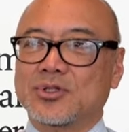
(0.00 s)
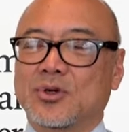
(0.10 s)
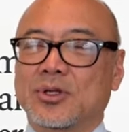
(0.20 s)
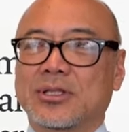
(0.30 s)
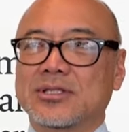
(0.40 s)

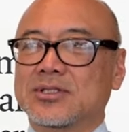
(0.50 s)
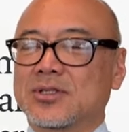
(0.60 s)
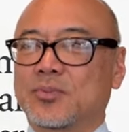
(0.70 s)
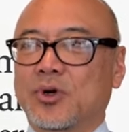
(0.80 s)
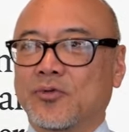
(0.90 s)
So this is
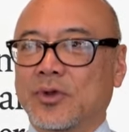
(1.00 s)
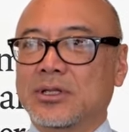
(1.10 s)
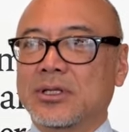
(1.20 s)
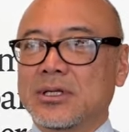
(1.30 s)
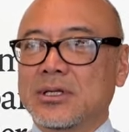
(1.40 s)
a
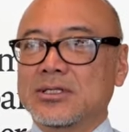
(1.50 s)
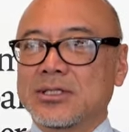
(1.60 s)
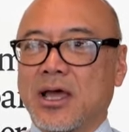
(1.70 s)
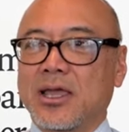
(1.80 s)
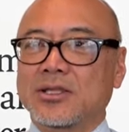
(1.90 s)
perfect
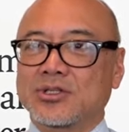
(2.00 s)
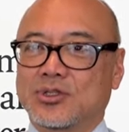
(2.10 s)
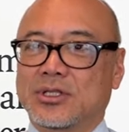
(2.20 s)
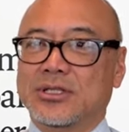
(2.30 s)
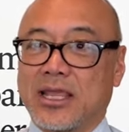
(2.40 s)
tie
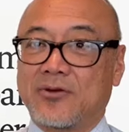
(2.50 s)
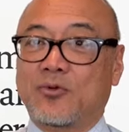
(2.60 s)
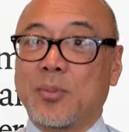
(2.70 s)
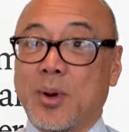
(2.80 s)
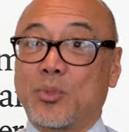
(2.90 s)
into the Day of
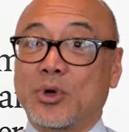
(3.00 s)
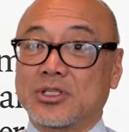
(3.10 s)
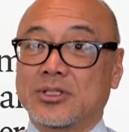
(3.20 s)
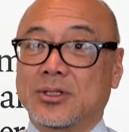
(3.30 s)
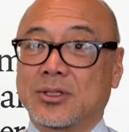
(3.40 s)

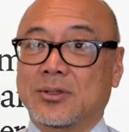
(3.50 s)
Remembrance,